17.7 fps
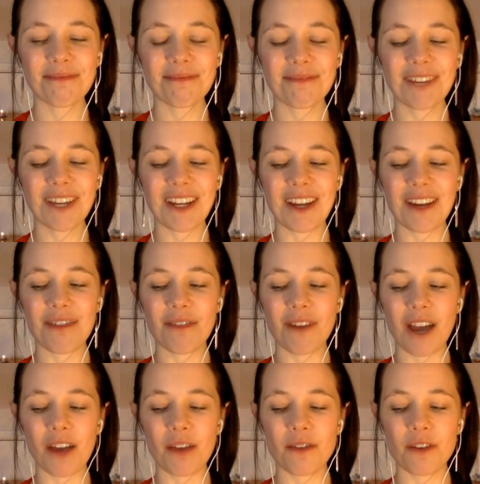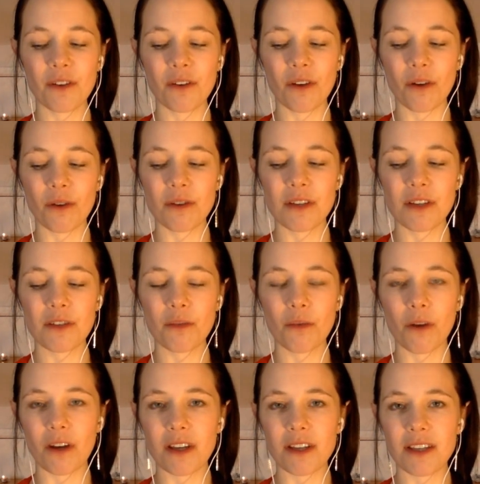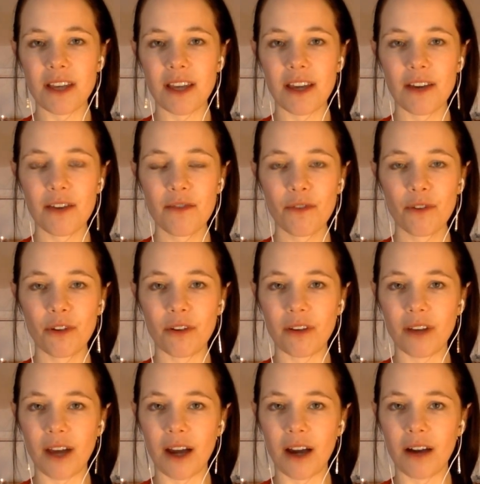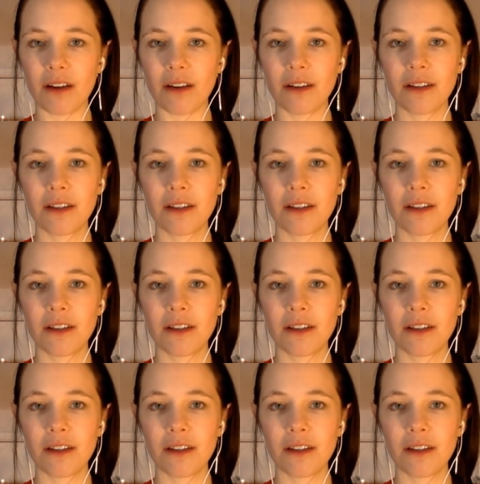And I invite you to notice what is here for you now.